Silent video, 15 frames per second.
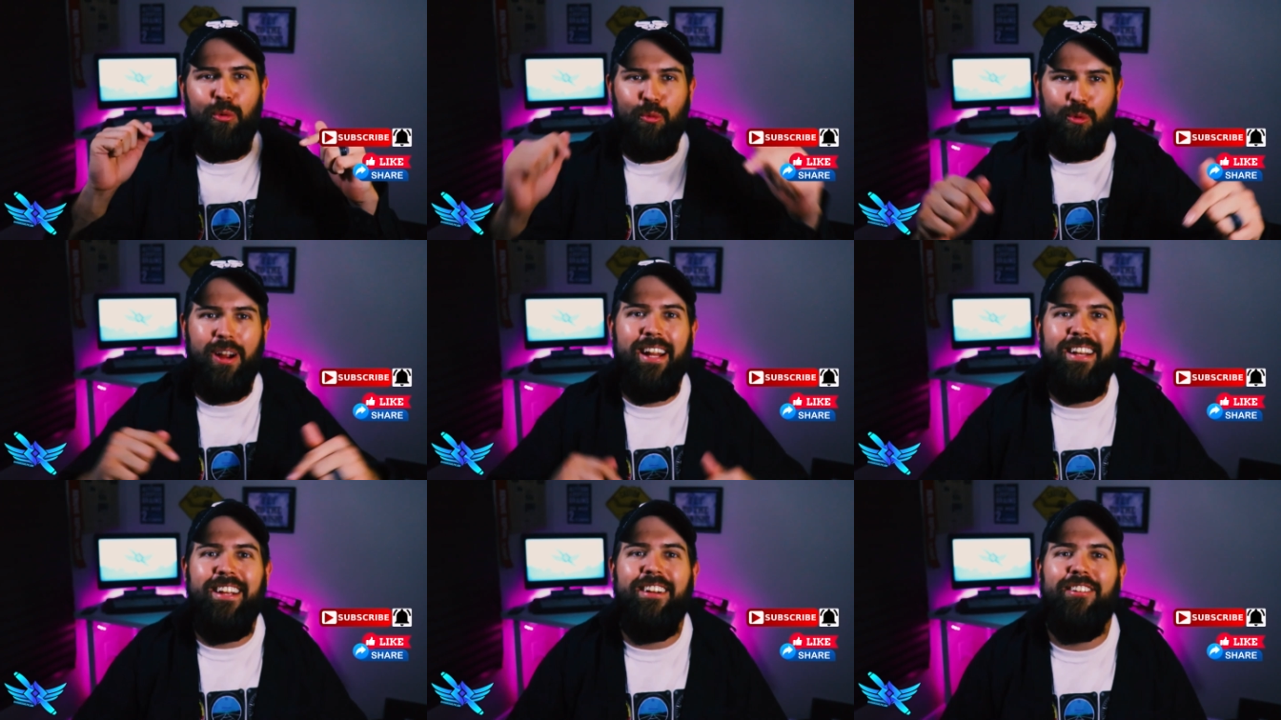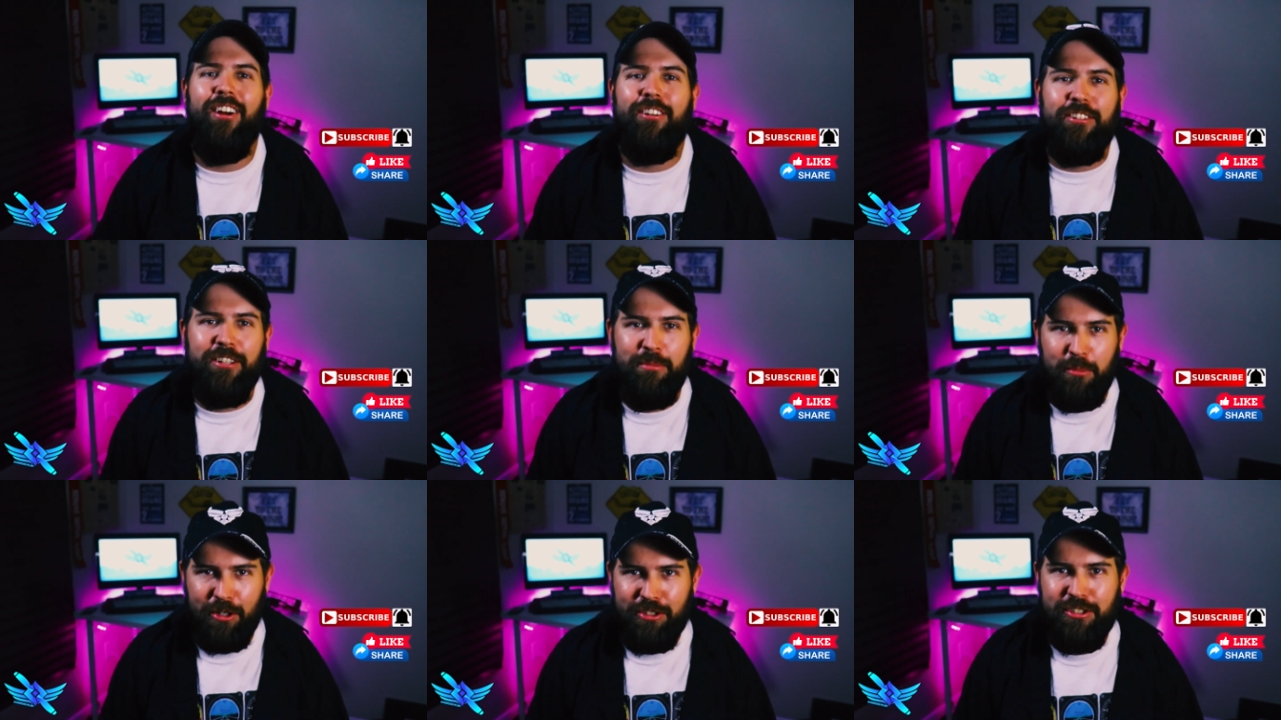right here on
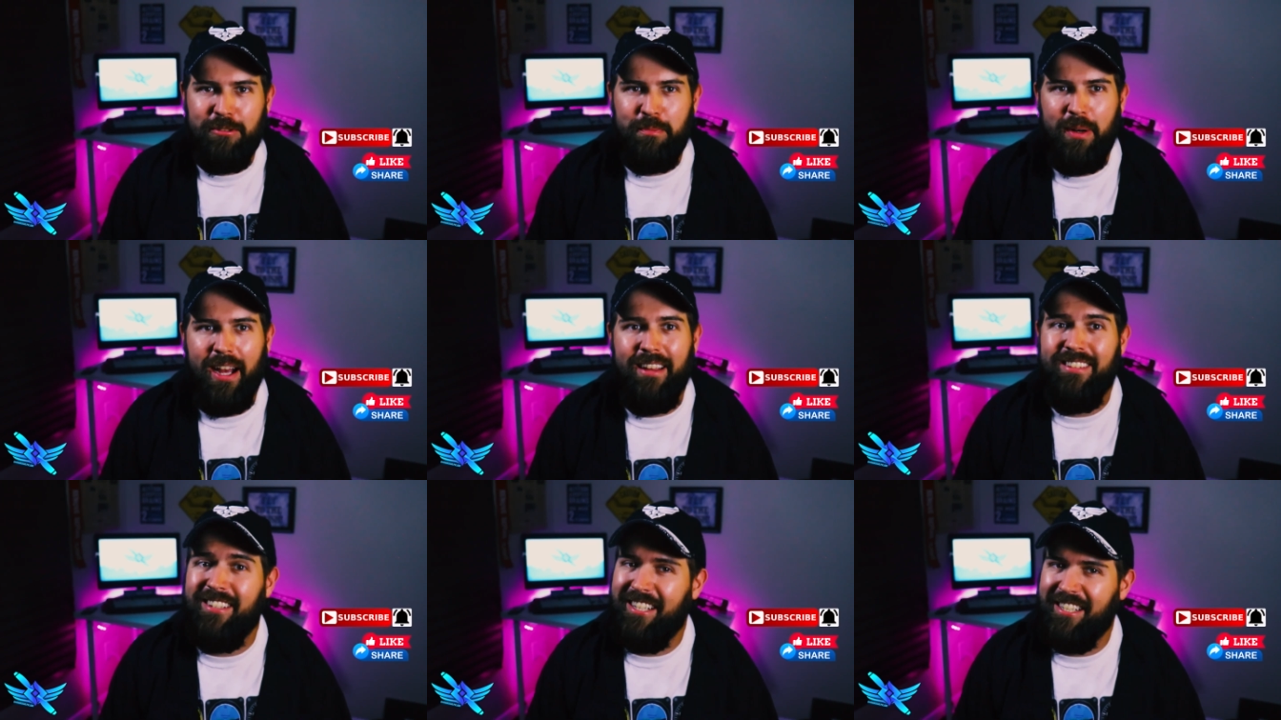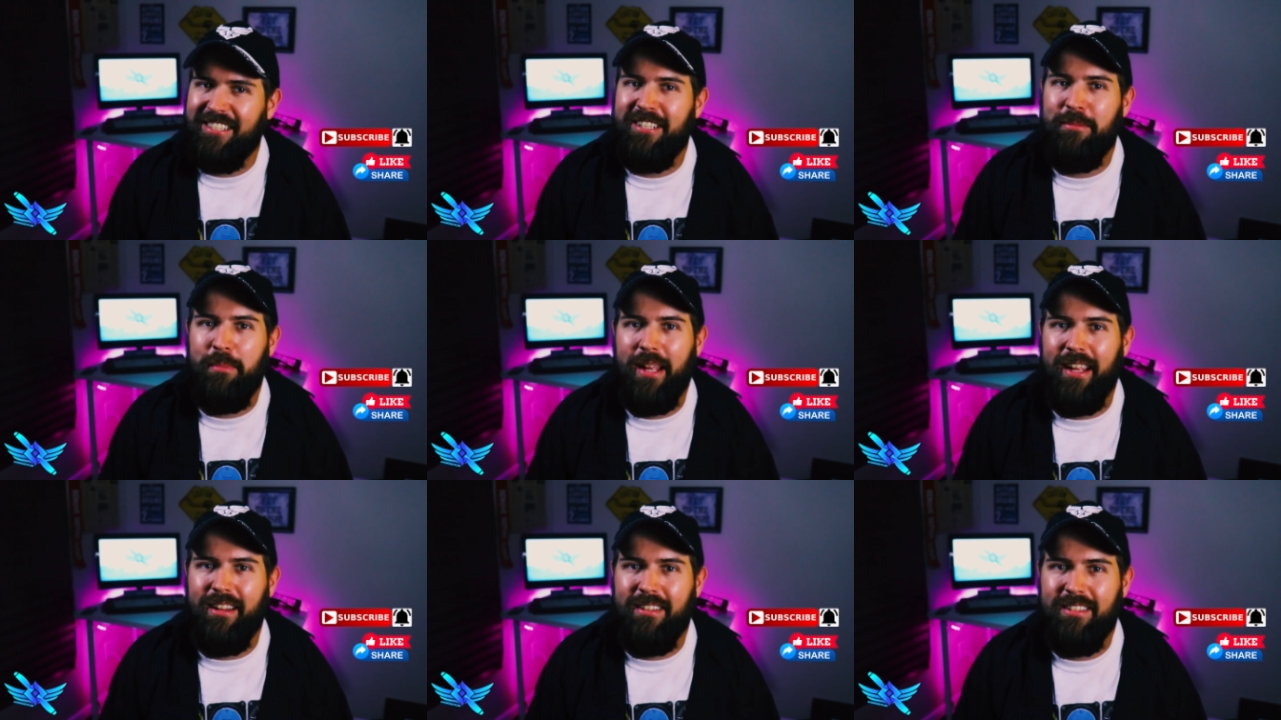Commercial Pilot in
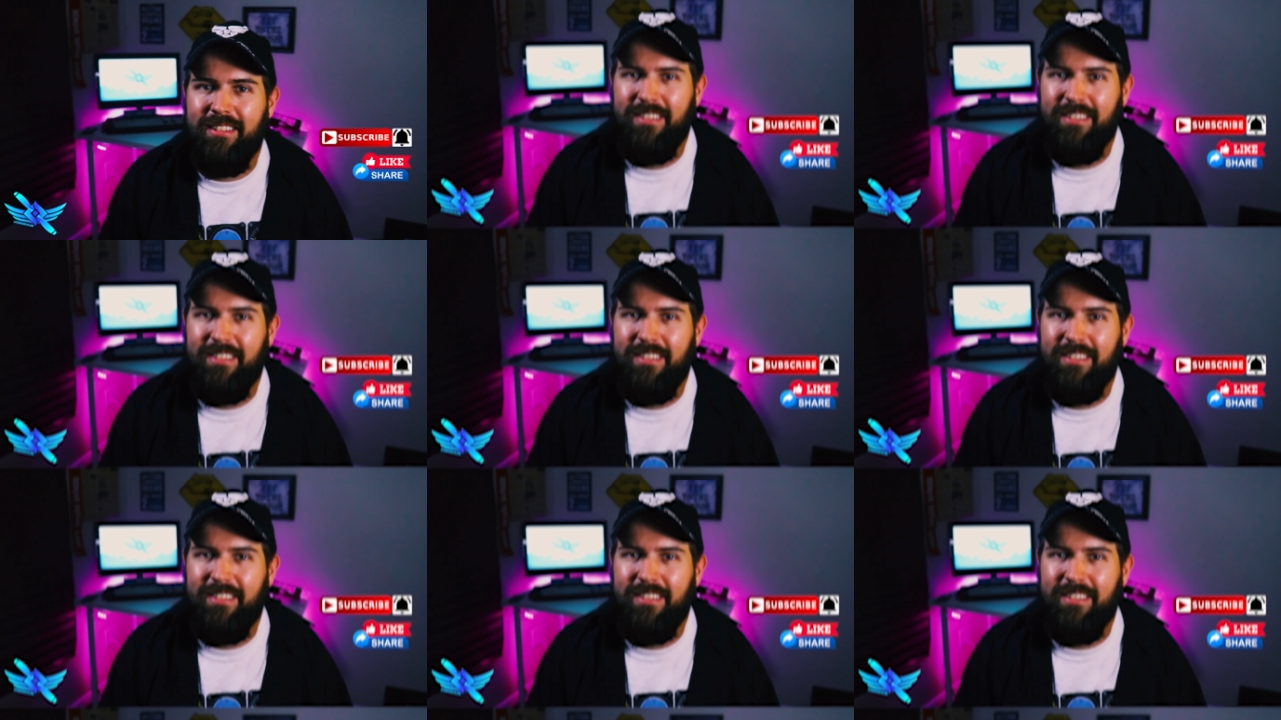Command.